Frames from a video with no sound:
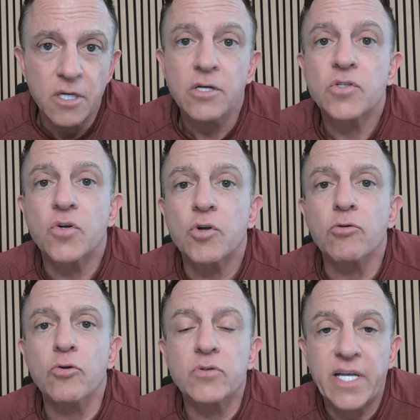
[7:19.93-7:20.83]
so you
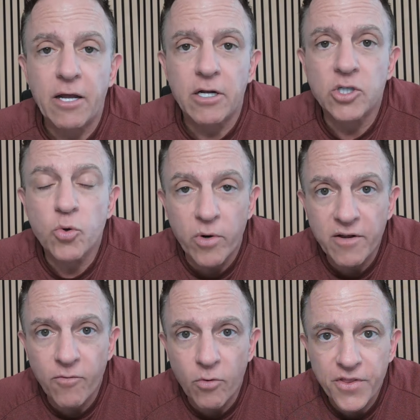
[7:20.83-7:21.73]
lose out on
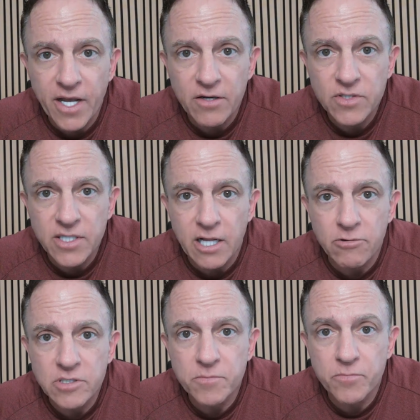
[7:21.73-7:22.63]

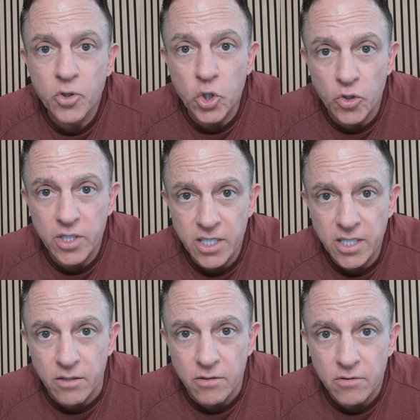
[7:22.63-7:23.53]
$24,000 per
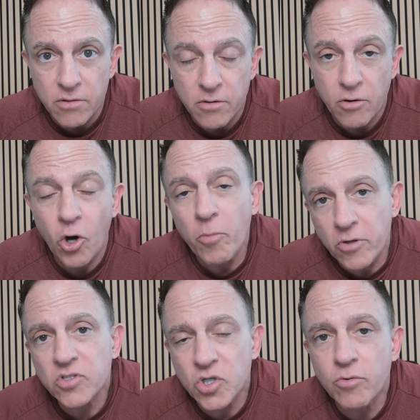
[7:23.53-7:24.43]
year,
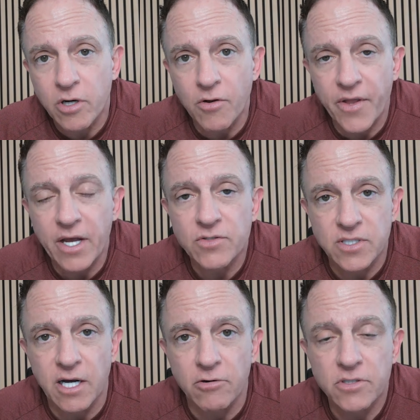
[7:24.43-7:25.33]
almost
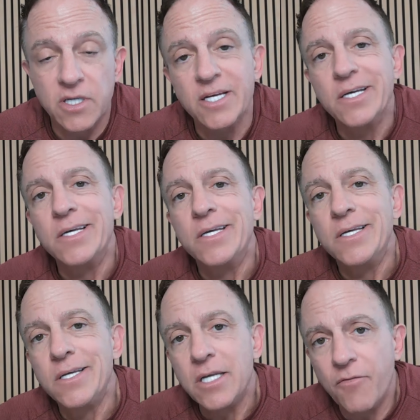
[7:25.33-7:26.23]
$200,000.
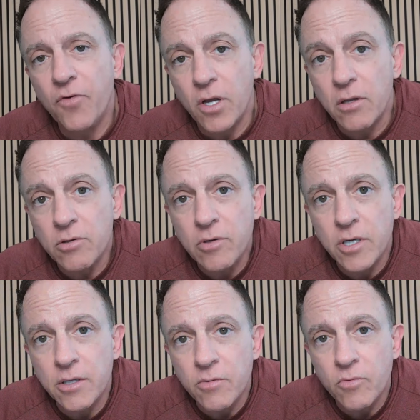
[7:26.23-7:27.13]
If you
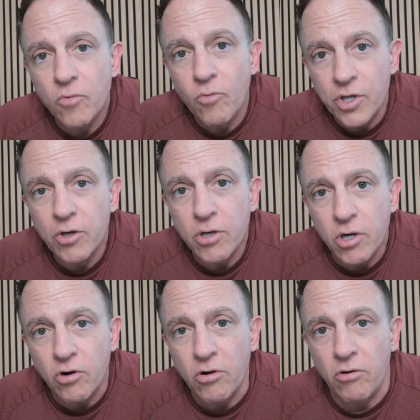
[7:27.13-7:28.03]
included what you could
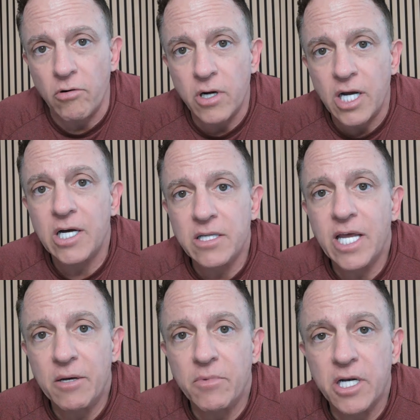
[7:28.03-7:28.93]
earn on
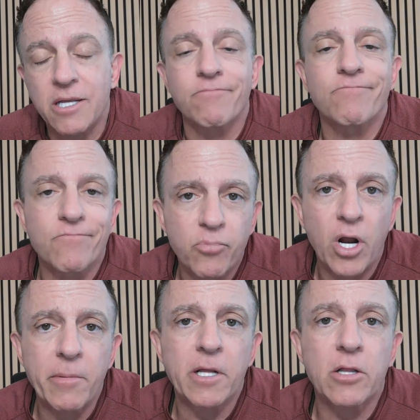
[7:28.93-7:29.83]
that money,
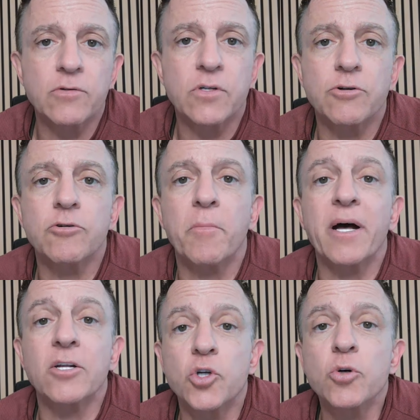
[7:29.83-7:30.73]
probably closer to
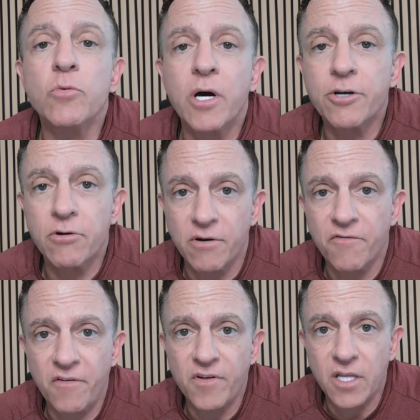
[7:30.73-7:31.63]
about
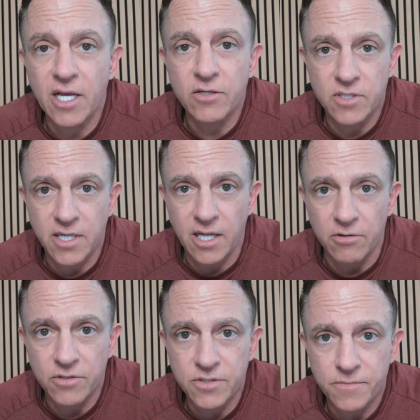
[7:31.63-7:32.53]

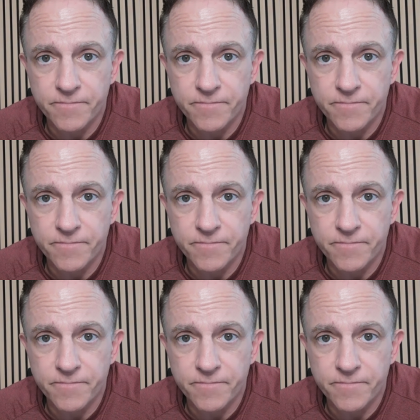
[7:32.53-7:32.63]
$250,000.